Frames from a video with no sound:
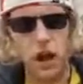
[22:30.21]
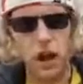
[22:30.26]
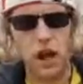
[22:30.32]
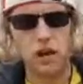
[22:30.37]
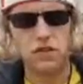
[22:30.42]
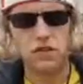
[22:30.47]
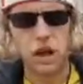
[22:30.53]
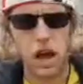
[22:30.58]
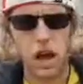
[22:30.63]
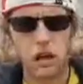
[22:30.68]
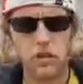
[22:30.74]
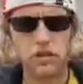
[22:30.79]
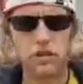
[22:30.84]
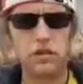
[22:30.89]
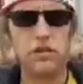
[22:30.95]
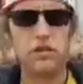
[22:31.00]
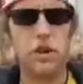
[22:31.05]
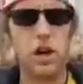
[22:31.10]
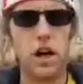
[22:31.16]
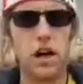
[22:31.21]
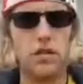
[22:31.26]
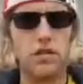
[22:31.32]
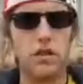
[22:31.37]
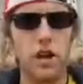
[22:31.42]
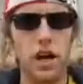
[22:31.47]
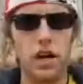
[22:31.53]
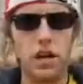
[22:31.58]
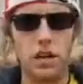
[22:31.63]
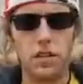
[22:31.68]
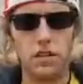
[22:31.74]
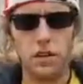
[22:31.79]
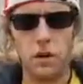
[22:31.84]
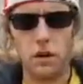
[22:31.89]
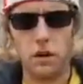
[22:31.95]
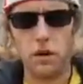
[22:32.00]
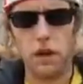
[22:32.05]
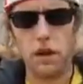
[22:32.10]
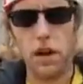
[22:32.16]
and to exercise like
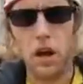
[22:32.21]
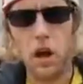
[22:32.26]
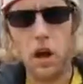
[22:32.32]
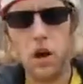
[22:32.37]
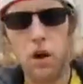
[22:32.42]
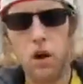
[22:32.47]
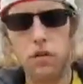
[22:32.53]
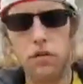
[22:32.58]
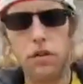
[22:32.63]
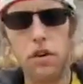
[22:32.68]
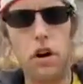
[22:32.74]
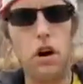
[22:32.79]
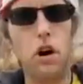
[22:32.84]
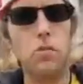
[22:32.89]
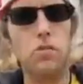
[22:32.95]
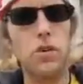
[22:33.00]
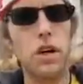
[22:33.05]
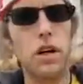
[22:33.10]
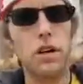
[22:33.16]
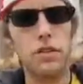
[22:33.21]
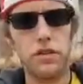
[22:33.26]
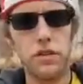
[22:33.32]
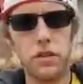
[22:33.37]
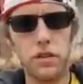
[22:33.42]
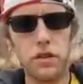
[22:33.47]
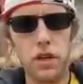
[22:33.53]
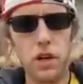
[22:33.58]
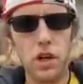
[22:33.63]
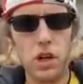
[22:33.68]
authority over all places,